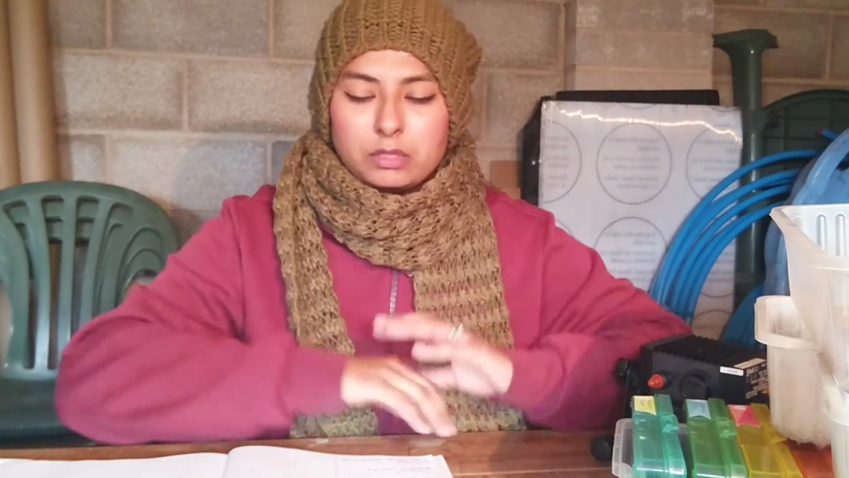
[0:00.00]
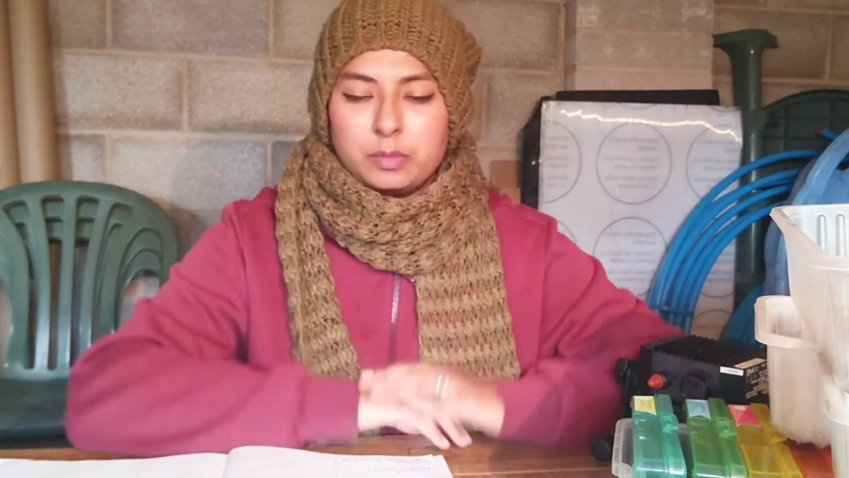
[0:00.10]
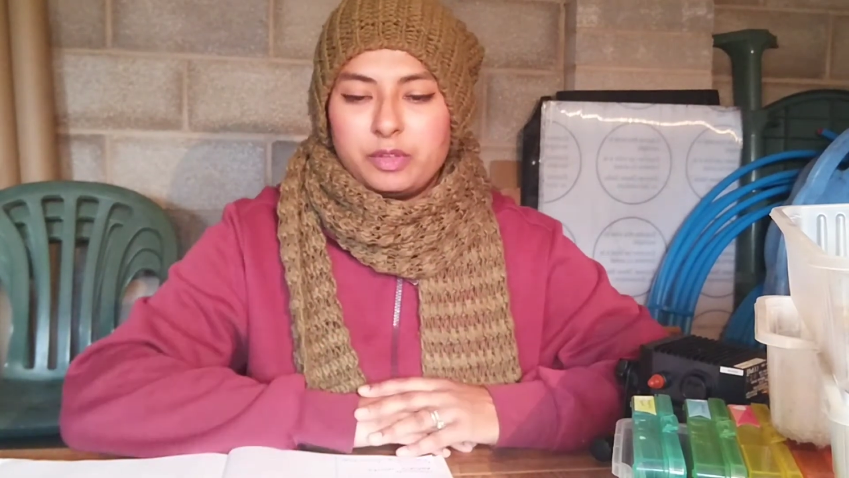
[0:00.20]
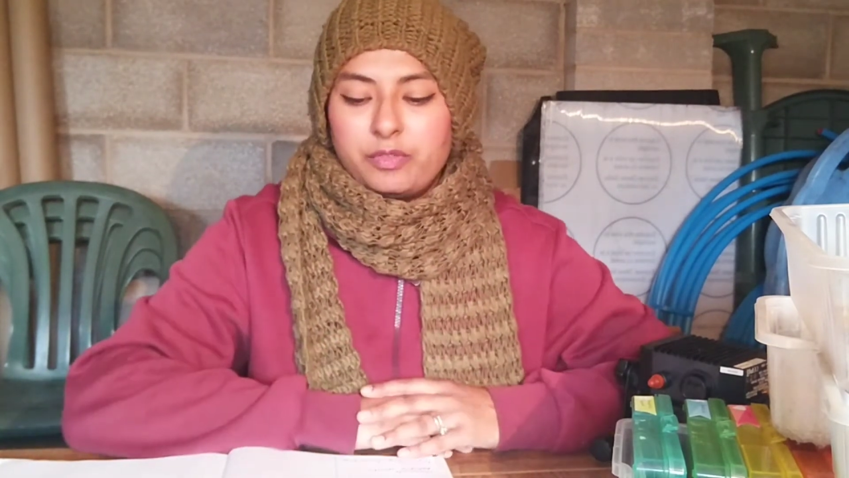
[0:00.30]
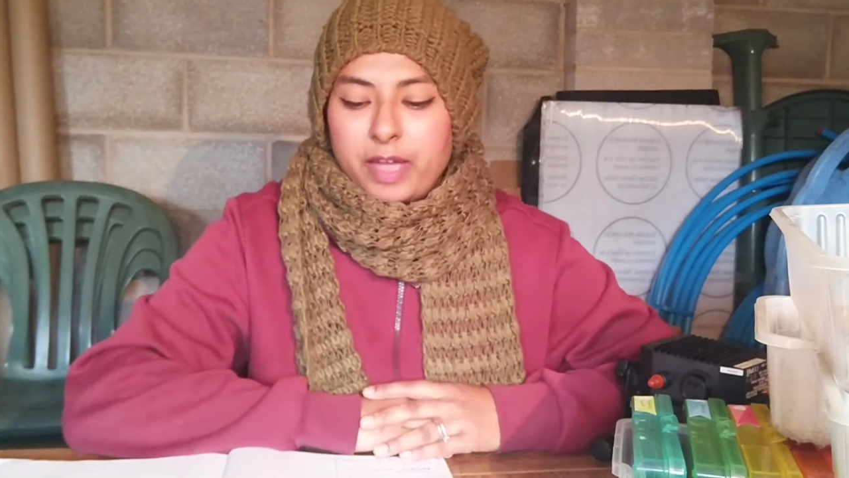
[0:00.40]
to
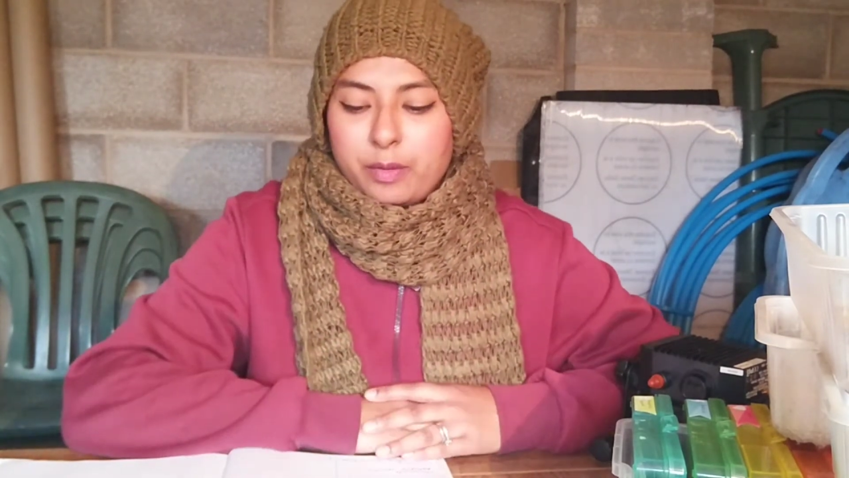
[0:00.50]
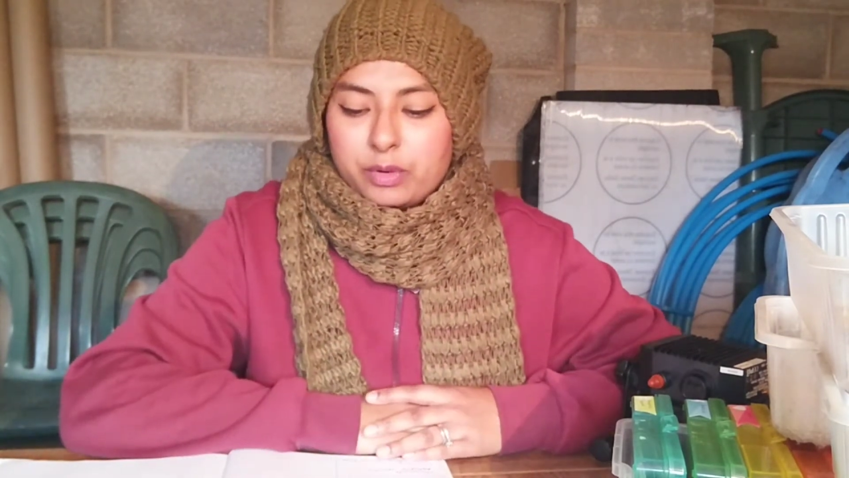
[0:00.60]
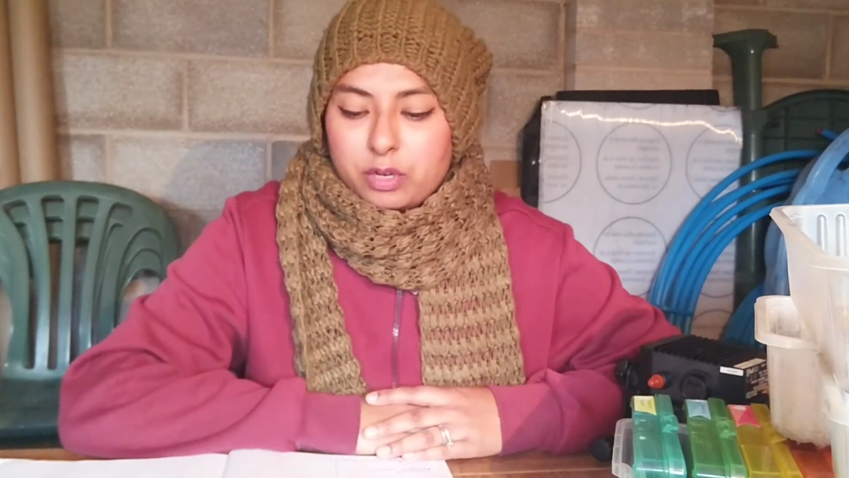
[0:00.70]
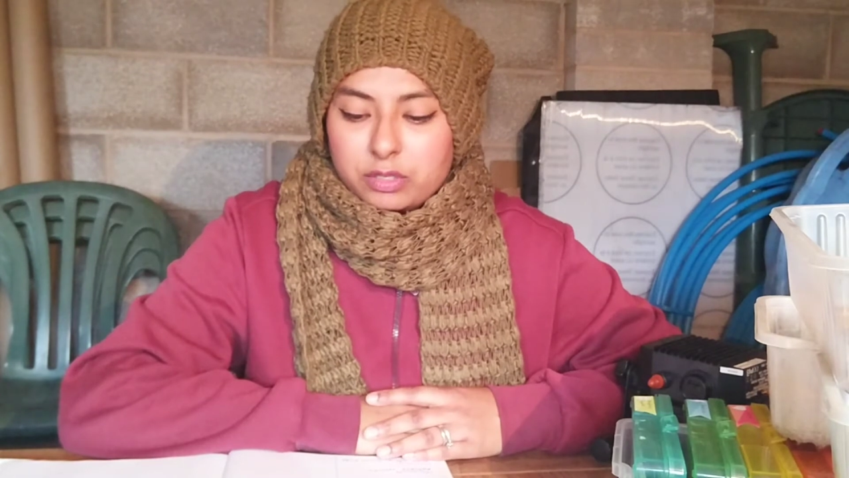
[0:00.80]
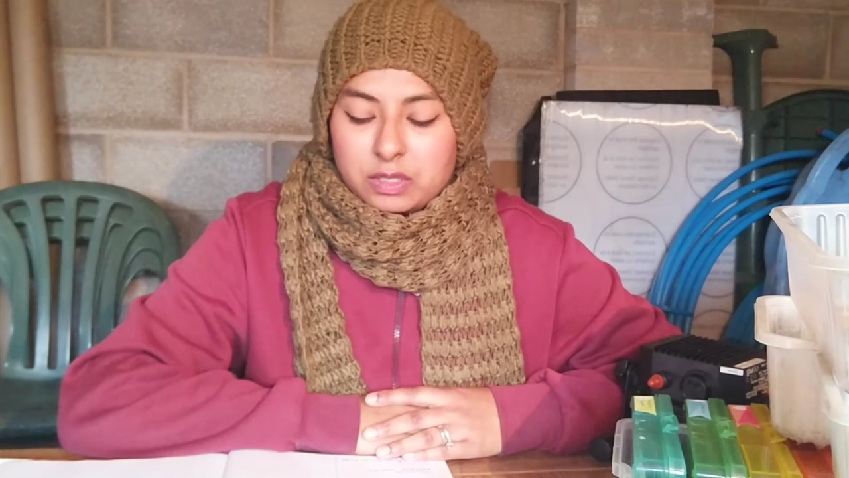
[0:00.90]
be fair,
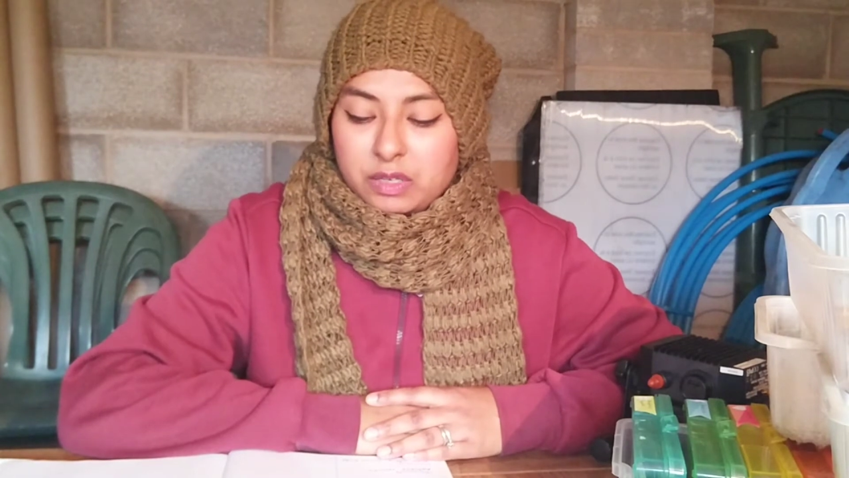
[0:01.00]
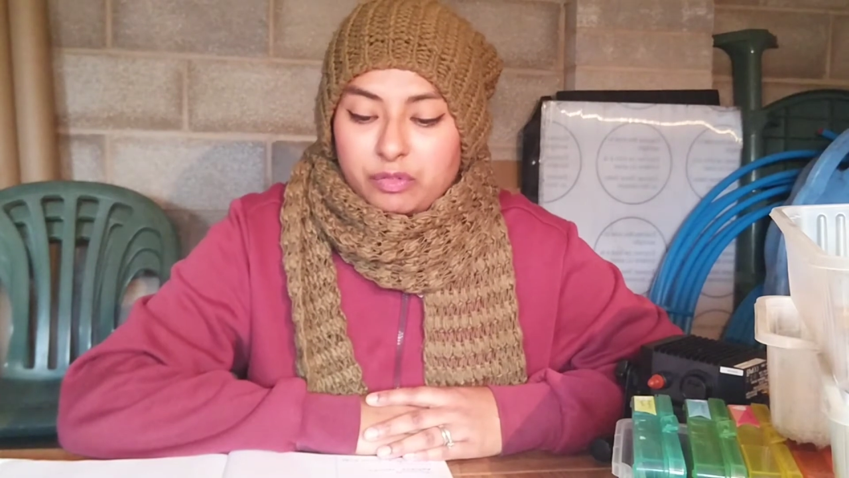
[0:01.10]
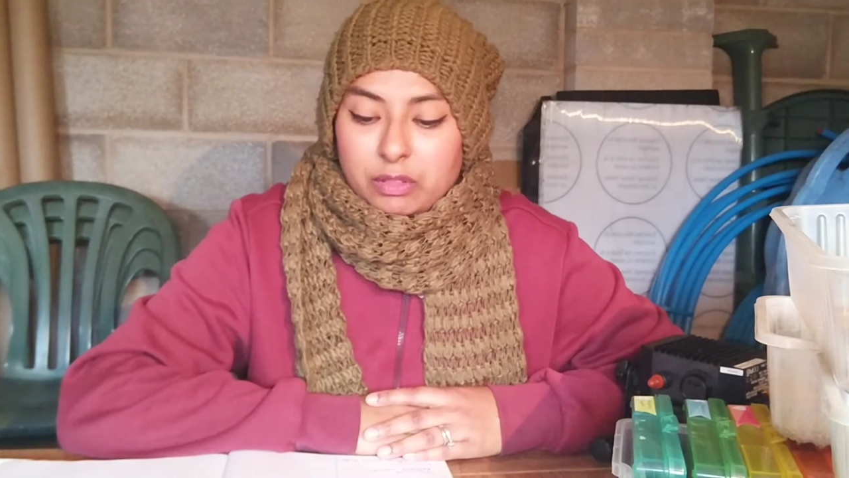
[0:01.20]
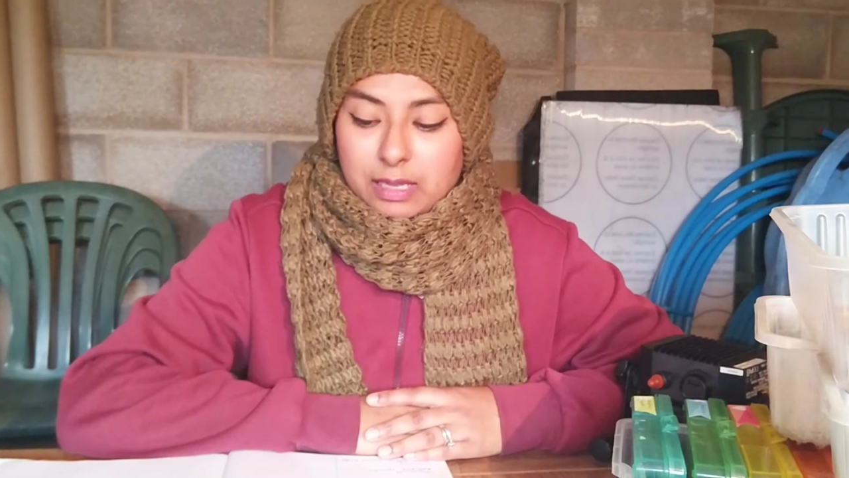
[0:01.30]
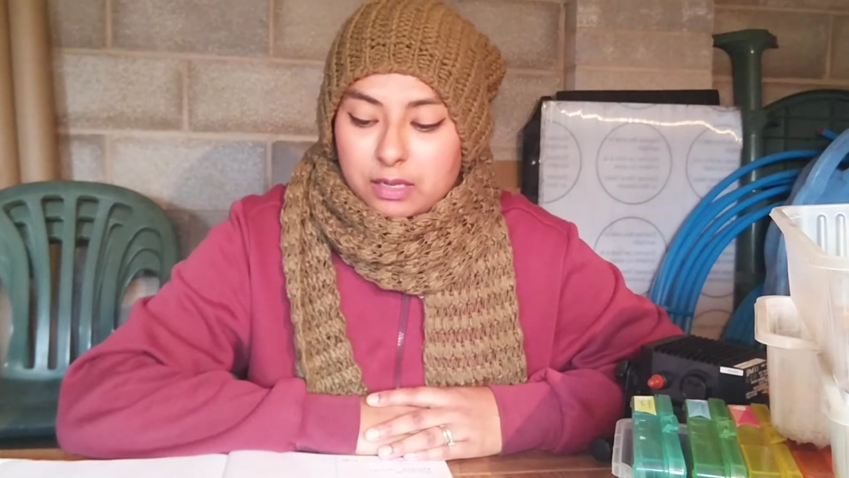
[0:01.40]
with lots of
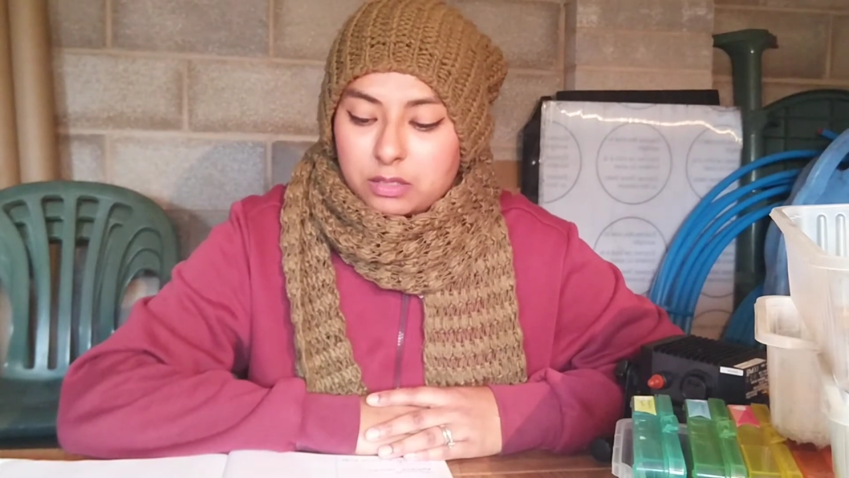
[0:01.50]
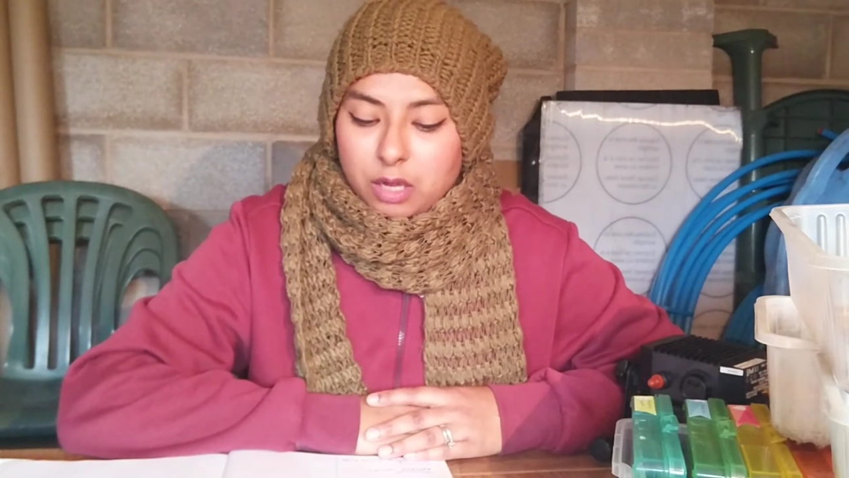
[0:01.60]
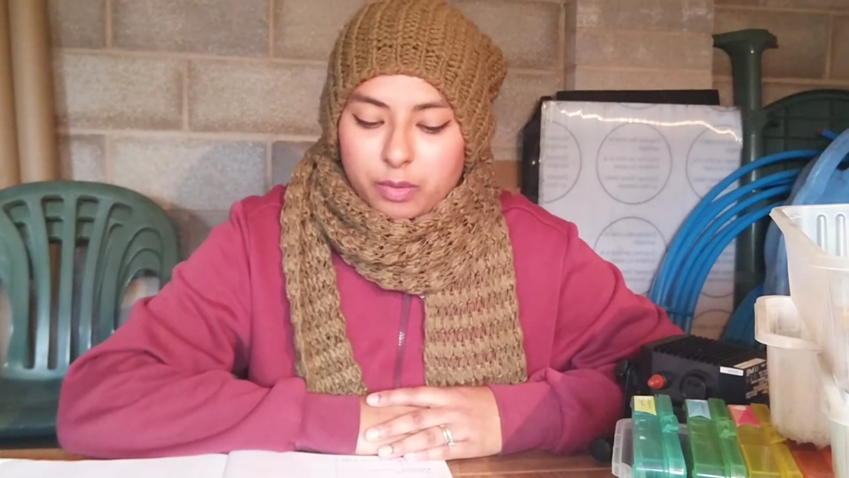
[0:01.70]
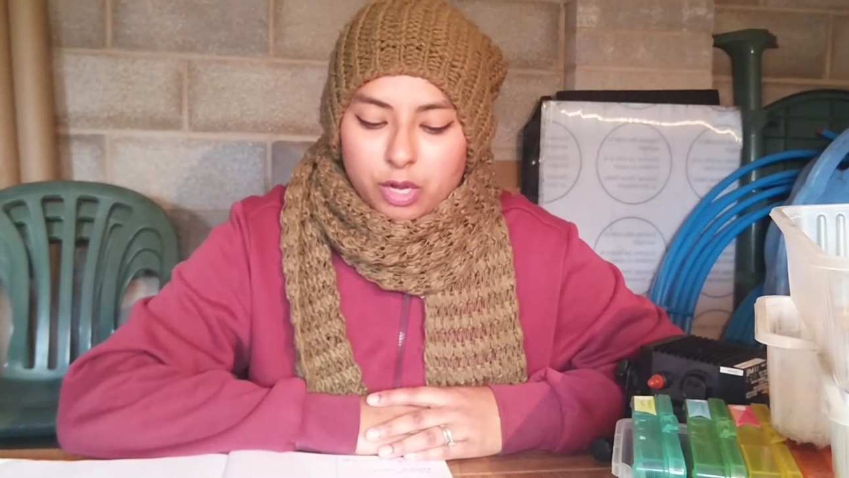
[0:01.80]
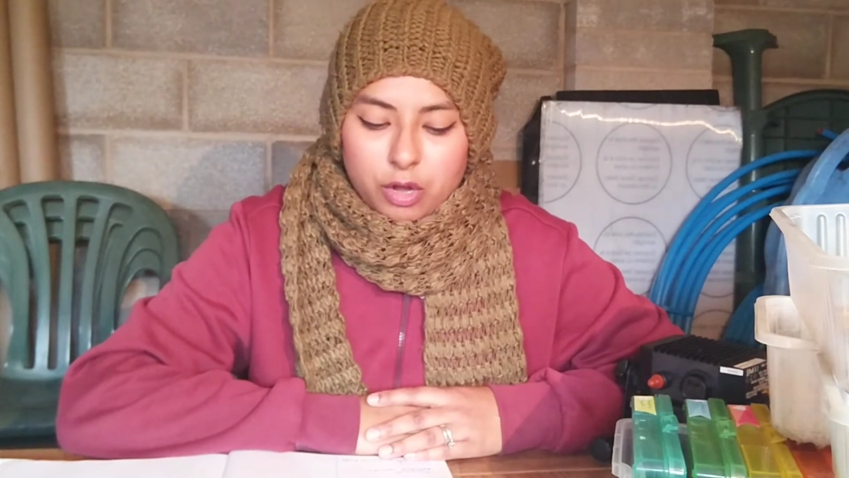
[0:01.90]
different things
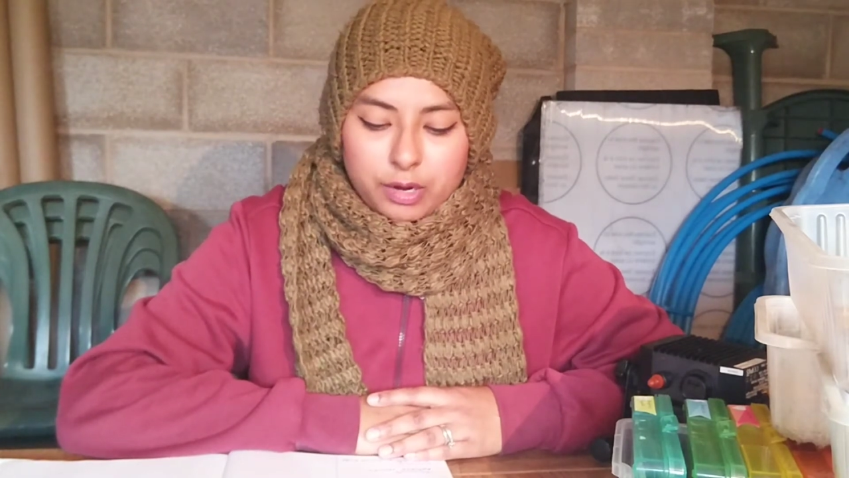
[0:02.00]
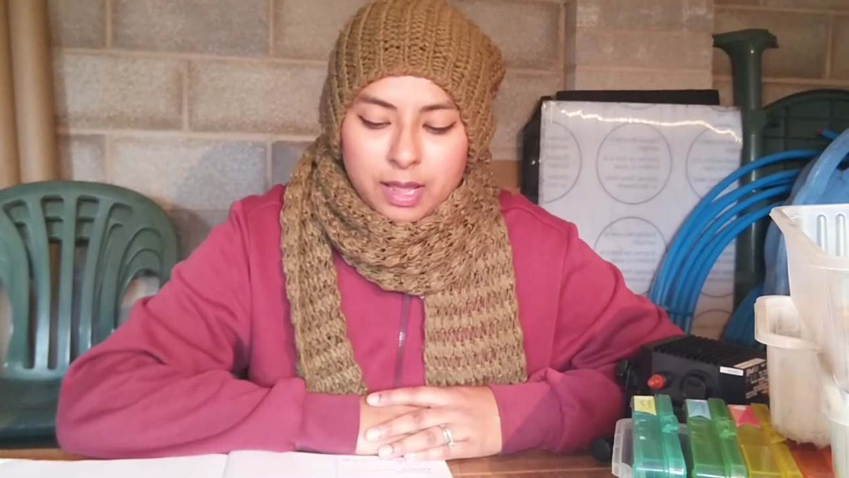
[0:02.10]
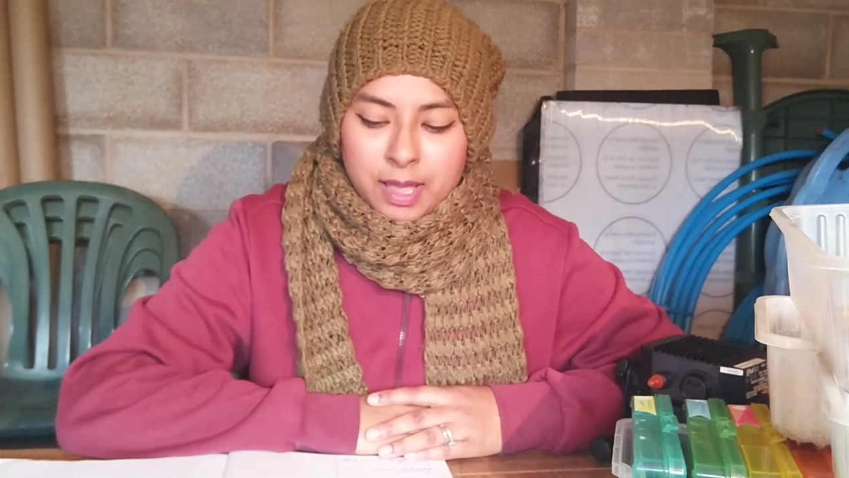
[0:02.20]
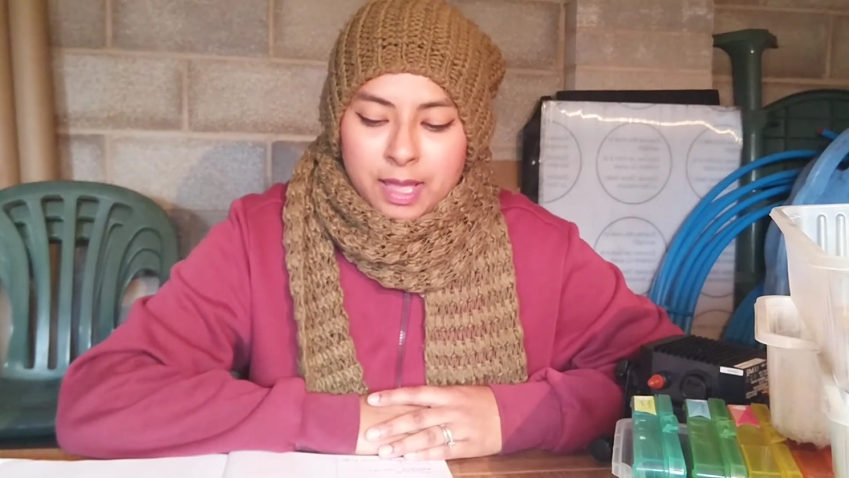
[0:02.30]
going on.